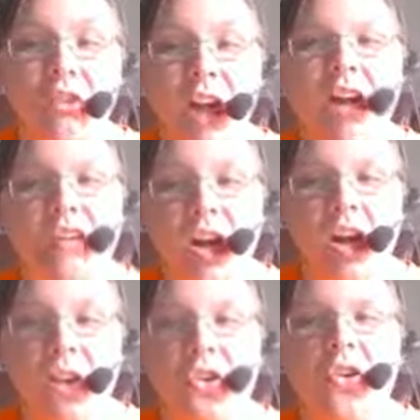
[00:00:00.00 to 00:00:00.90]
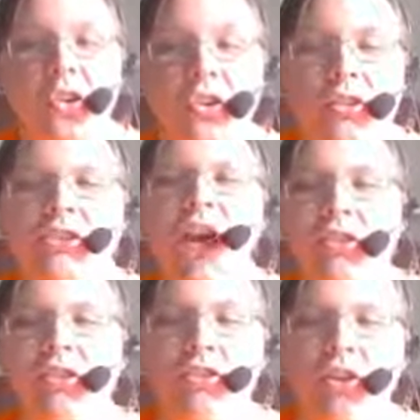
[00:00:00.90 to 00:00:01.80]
that's a statue